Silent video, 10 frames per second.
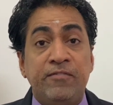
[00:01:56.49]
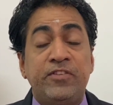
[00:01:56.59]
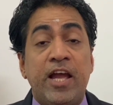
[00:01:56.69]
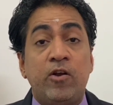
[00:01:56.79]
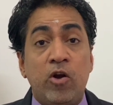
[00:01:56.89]
If
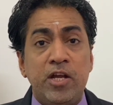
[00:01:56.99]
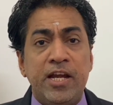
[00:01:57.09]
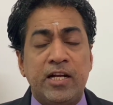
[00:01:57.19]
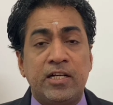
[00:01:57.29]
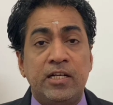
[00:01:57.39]
they are not
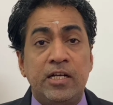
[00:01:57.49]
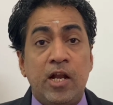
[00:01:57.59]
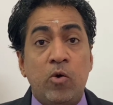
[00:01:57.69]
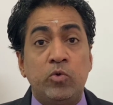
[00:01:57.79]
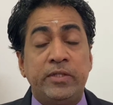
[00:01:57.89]

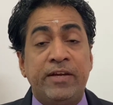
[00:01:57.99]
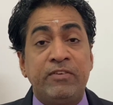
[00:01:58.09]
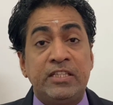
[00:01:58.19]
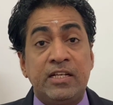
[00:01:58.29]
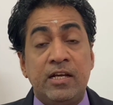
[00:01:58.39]
deducted, now they,
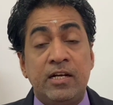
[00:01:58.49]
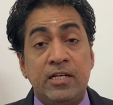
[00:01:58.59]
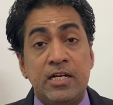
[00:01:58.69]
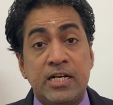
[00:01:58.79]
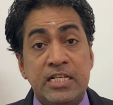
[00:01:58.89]
with a
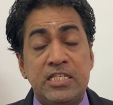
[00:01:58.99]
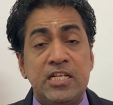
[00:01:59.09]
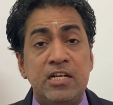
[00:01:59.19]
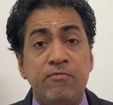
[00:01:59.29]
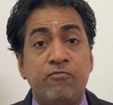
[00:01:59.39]
written
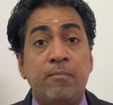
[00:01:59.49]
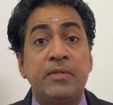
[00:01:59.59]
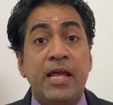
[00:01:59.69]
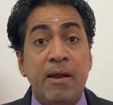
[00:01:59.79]
consent from the